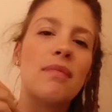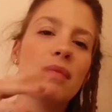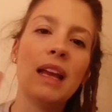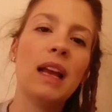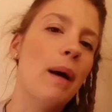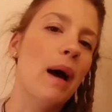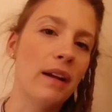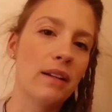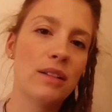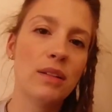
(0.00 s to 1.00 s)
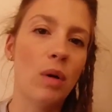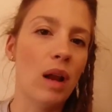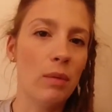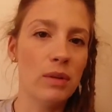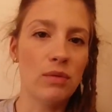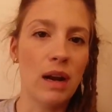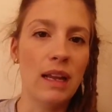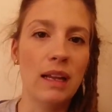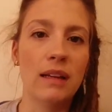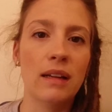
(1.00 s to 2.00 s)
think about it while I was
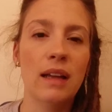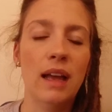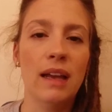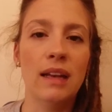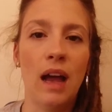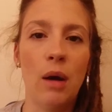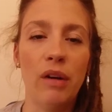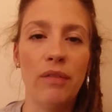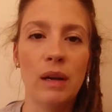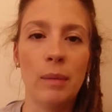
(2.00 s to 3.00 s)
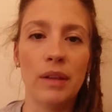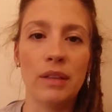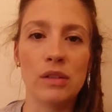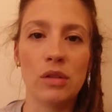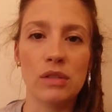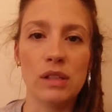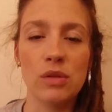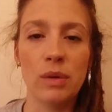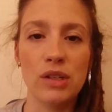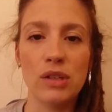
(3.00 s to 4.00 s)
running and how I feel about this whole
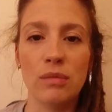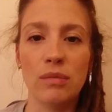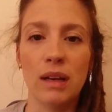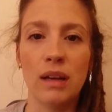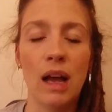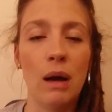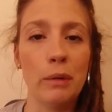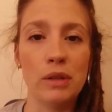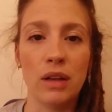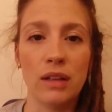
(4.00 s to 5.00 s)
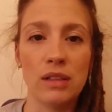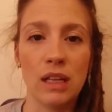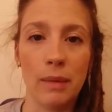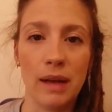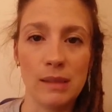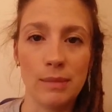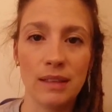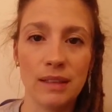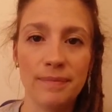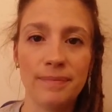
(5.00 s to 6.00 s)
situation and how I was going to tell my husband.